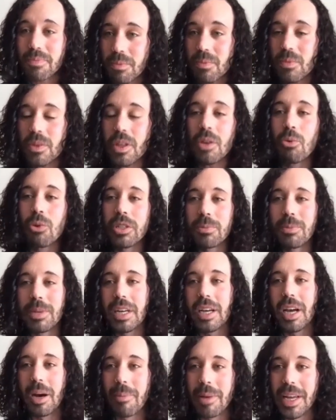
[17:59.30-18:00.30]
was
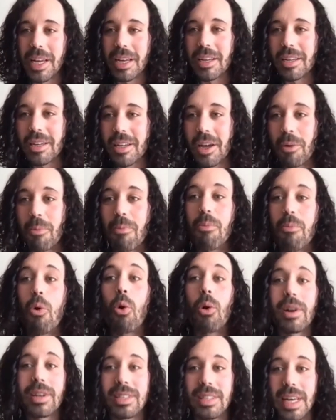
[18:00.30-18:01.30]
becoming more
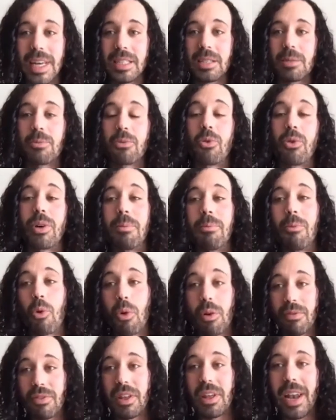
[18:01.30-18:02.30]
accessible and more
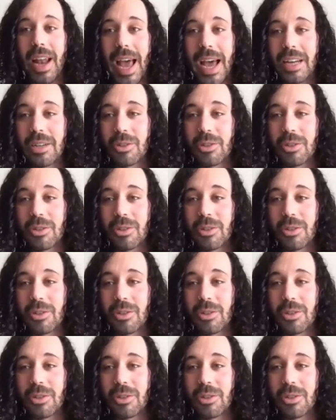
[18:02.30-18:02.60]
of an actual